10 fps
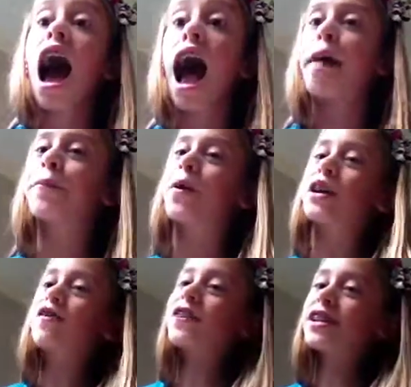I'm
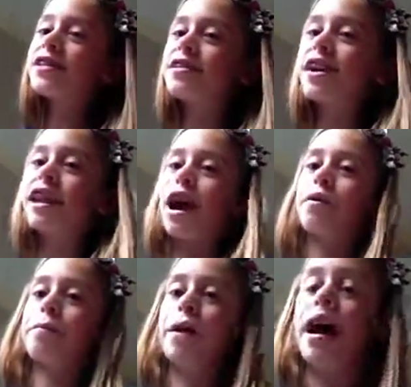going to first start
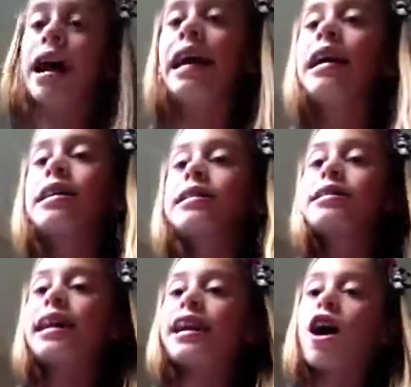out by
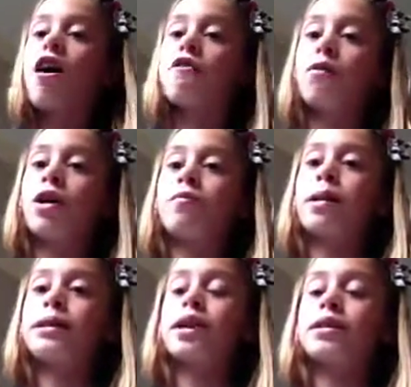setting off one of
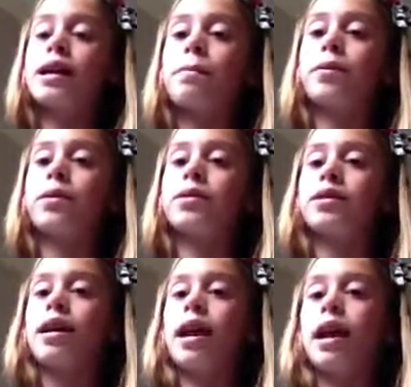my duct tape
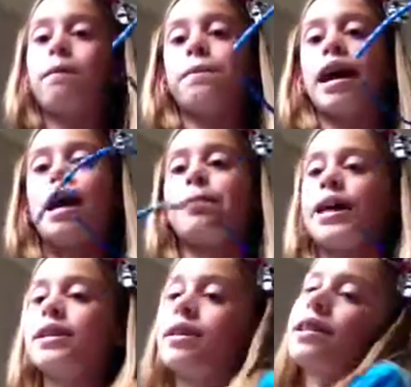rolls and my
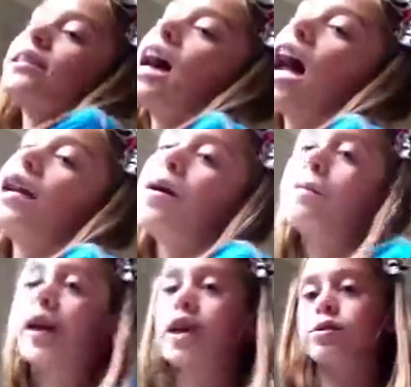headband to the side
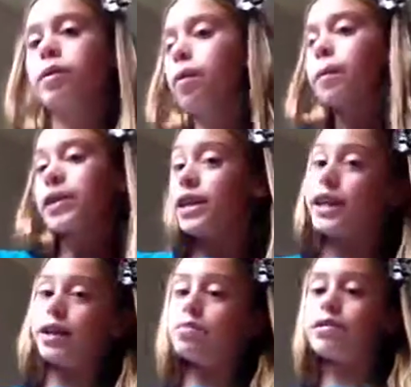because we won't be
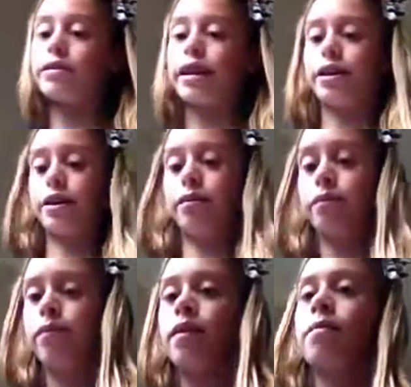needing them till later.
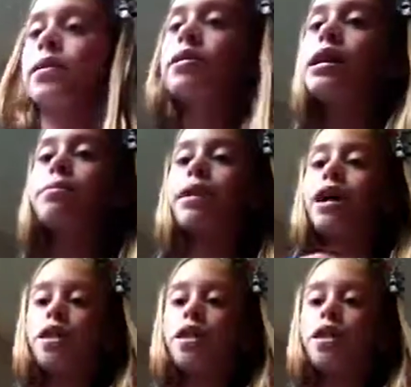Take my